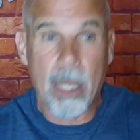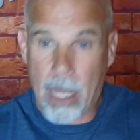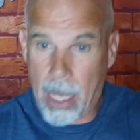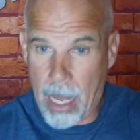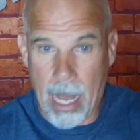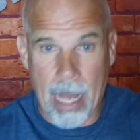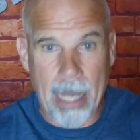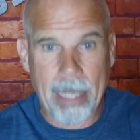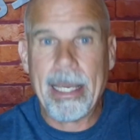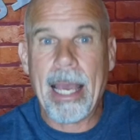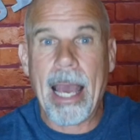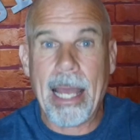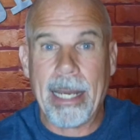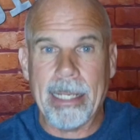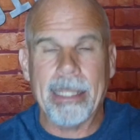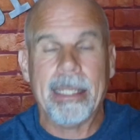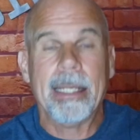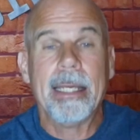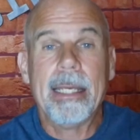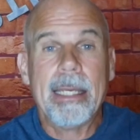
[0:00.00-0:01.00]
I get
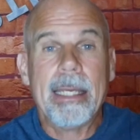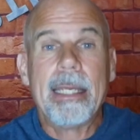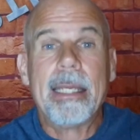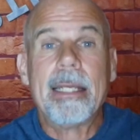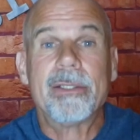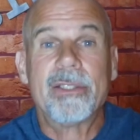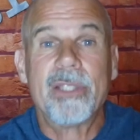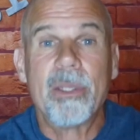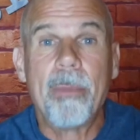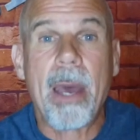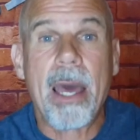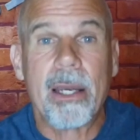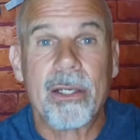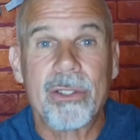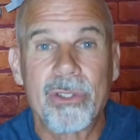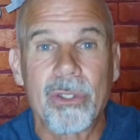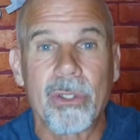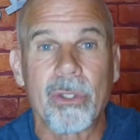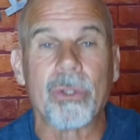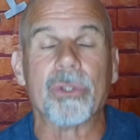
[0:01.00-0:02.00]
it. Here's a better
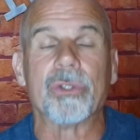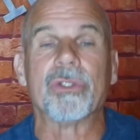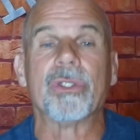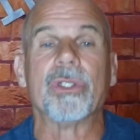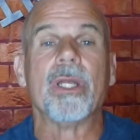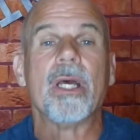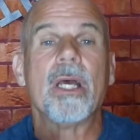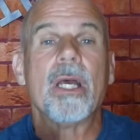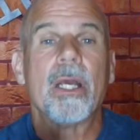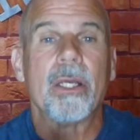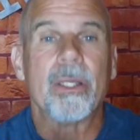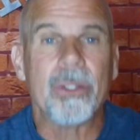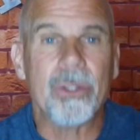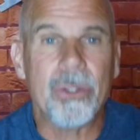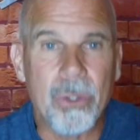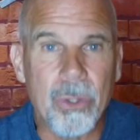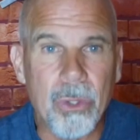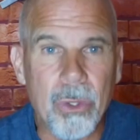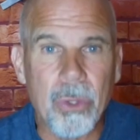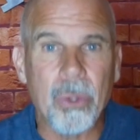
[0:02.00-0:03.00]
solution.
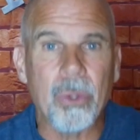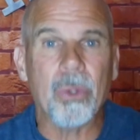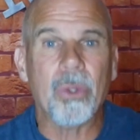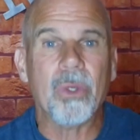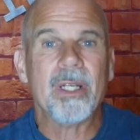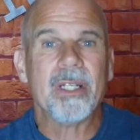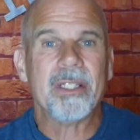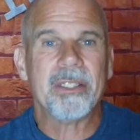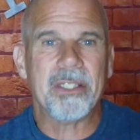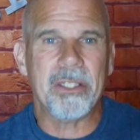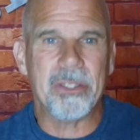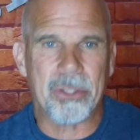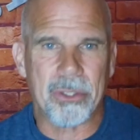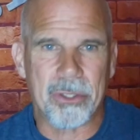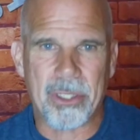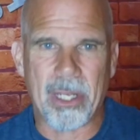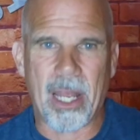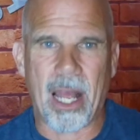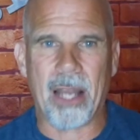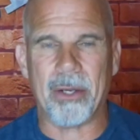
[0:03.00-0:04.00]
You teach your
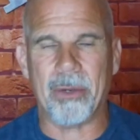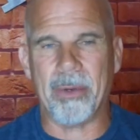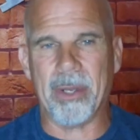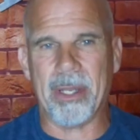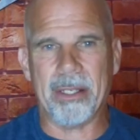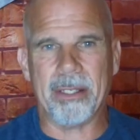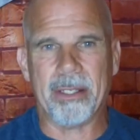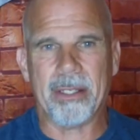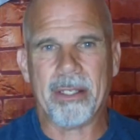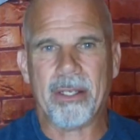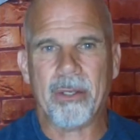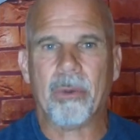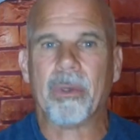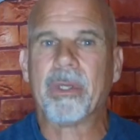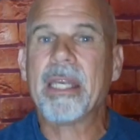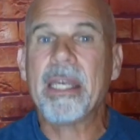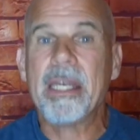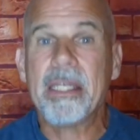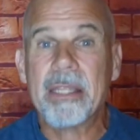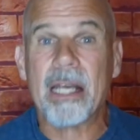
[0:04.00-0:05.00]
child to read. Well,
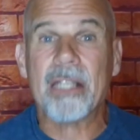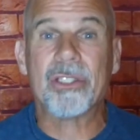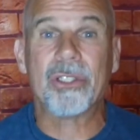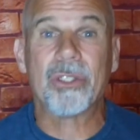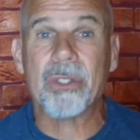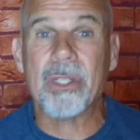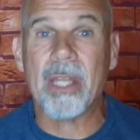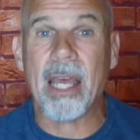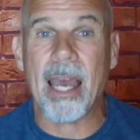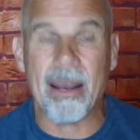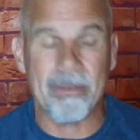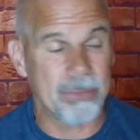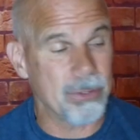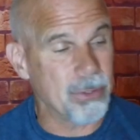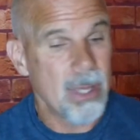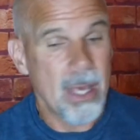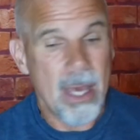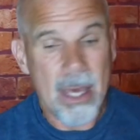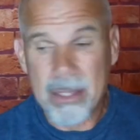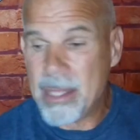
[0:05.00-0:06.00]
Keith, I shouldn't have to.
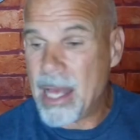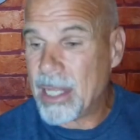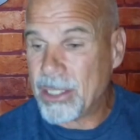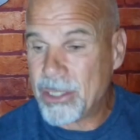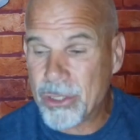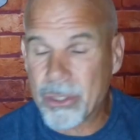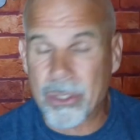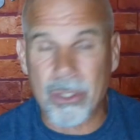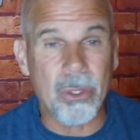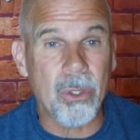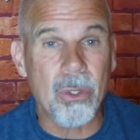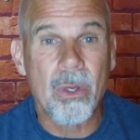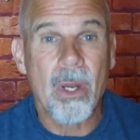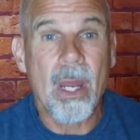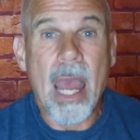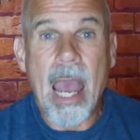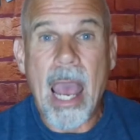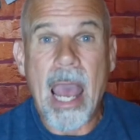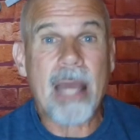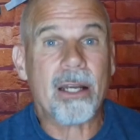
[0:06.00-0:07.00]
That's true.
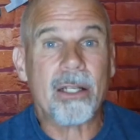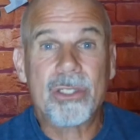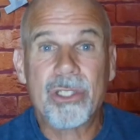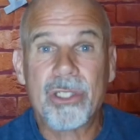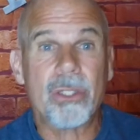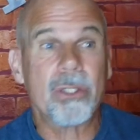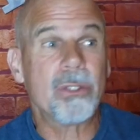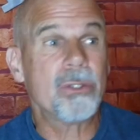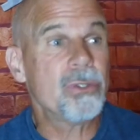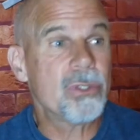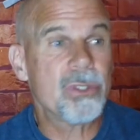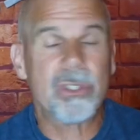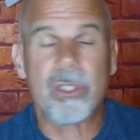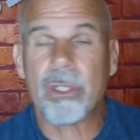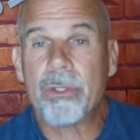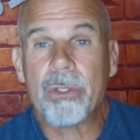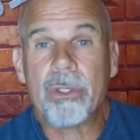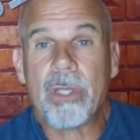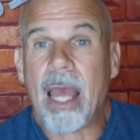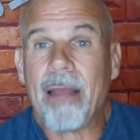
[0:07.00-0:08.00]
And our children
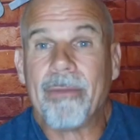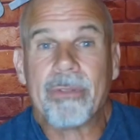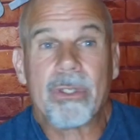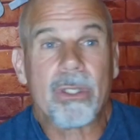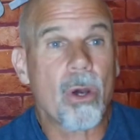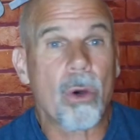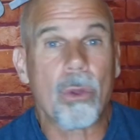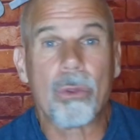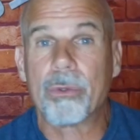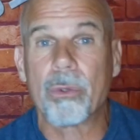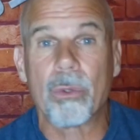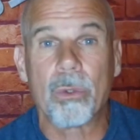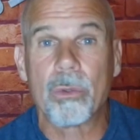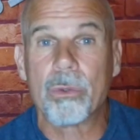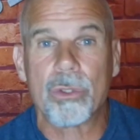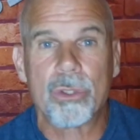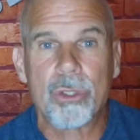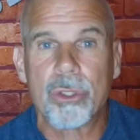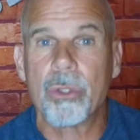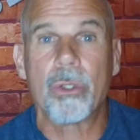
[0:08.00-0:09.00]
shouldn't have to go through
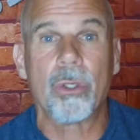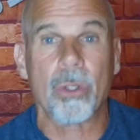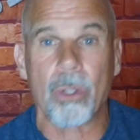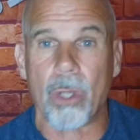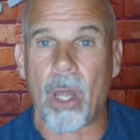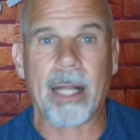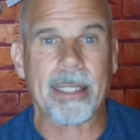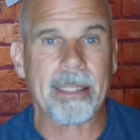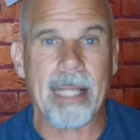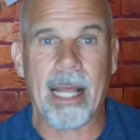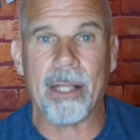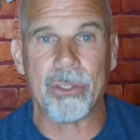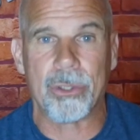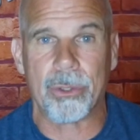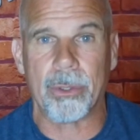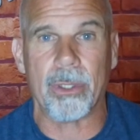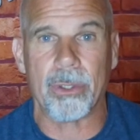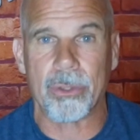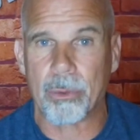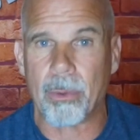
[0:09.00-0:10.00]
shooter lockdown
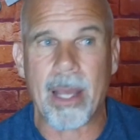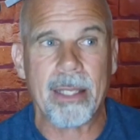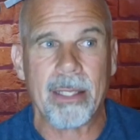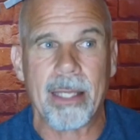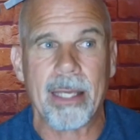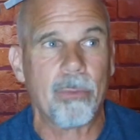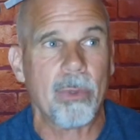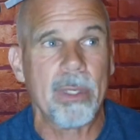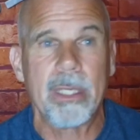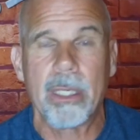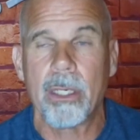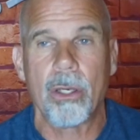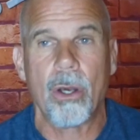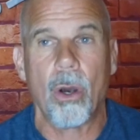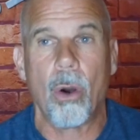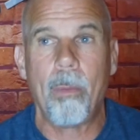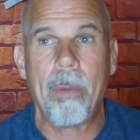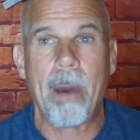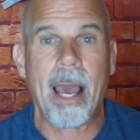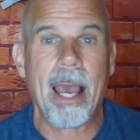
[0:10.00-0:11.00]
drills, right? Like we can
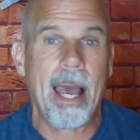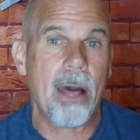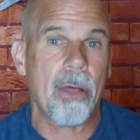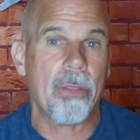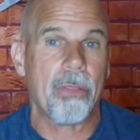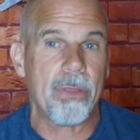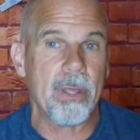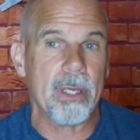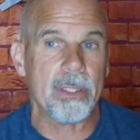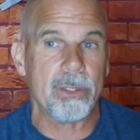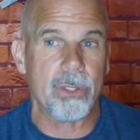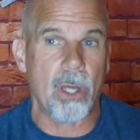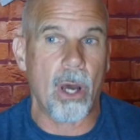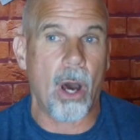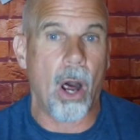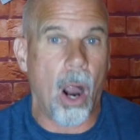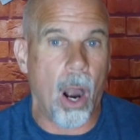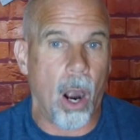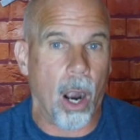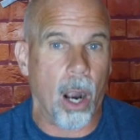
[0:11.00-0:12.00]
go by how things
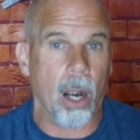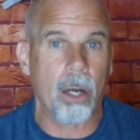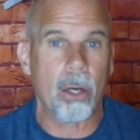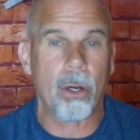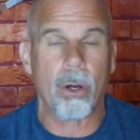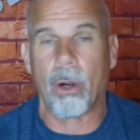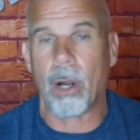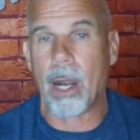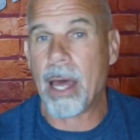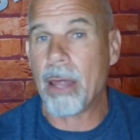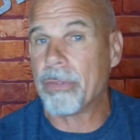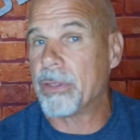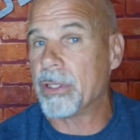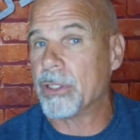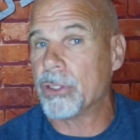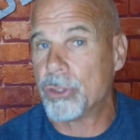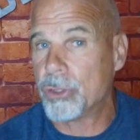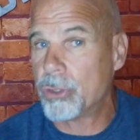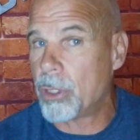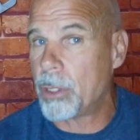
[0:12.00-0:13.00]
are or how things
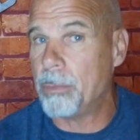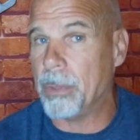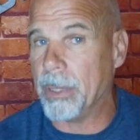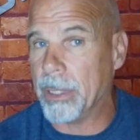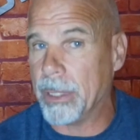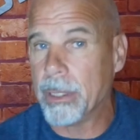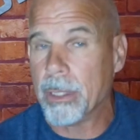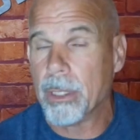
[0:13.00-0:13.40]
should be.